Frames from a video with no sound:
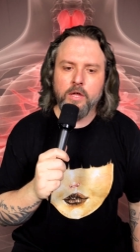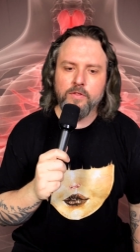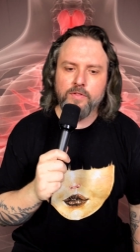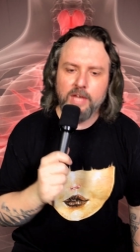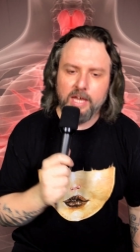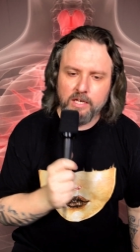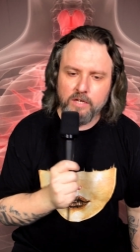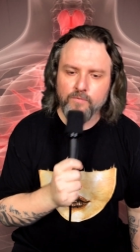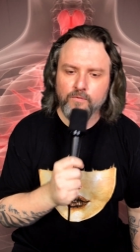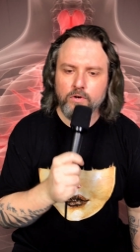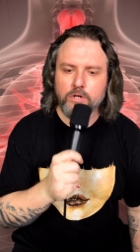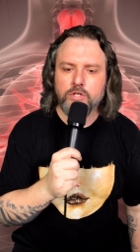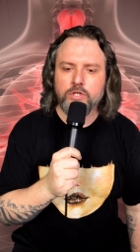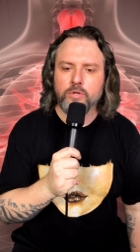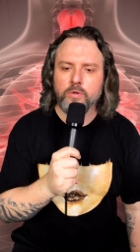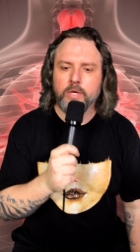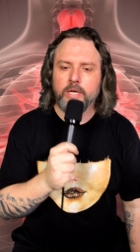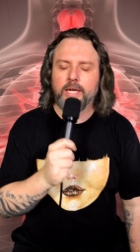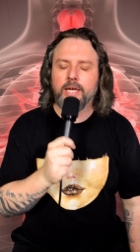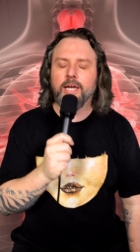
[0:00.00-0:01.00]
Thank you for
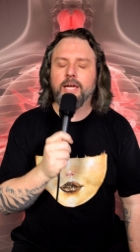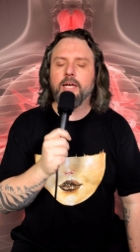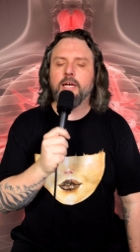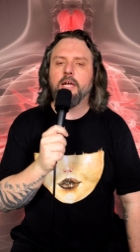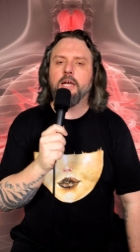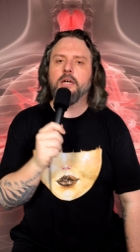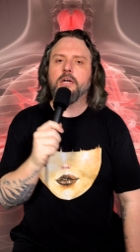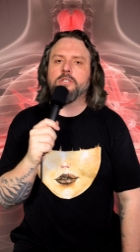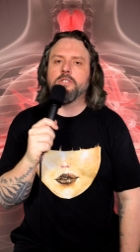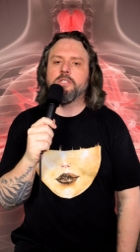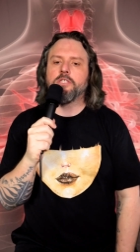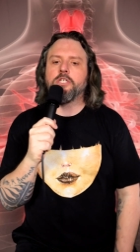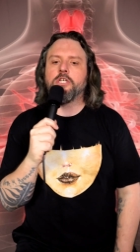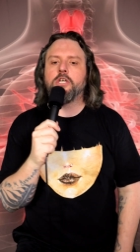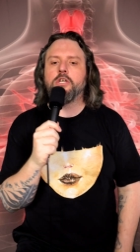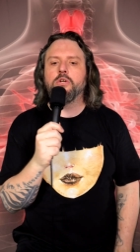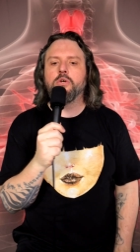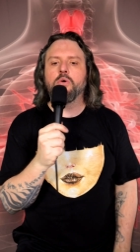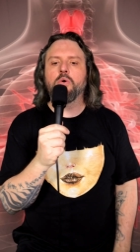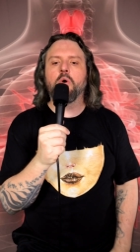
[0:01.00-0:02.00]
tuning in, and I'll see
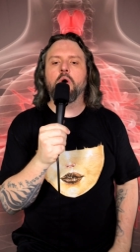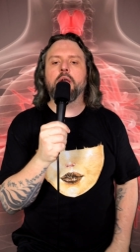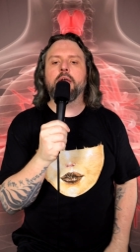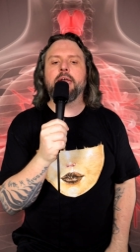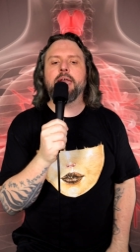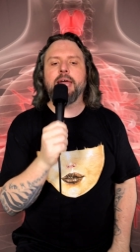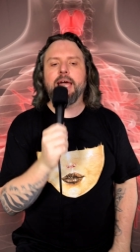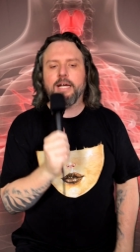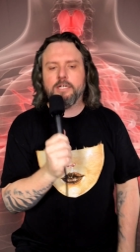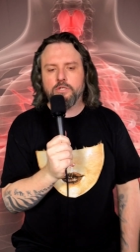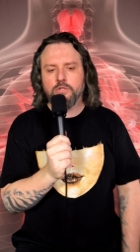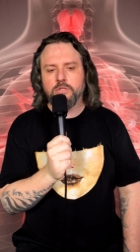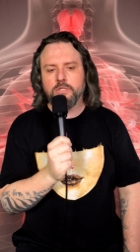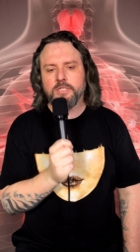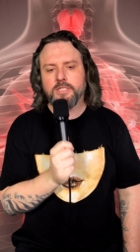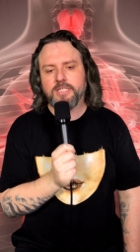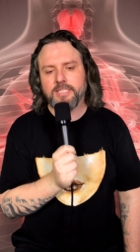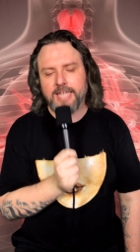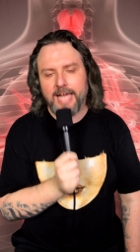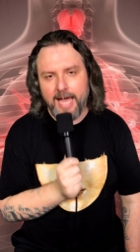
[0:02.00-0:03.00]
you next
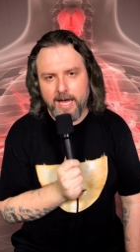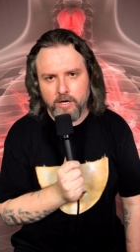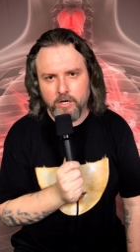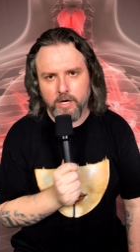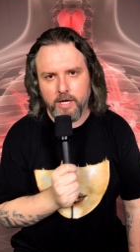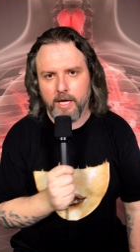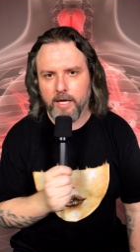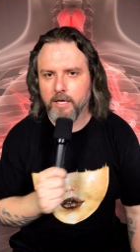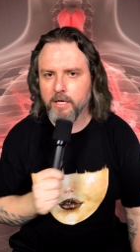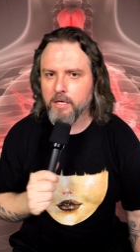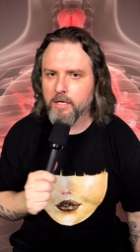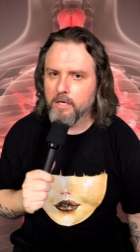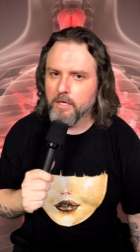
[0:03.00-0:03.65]
Saturday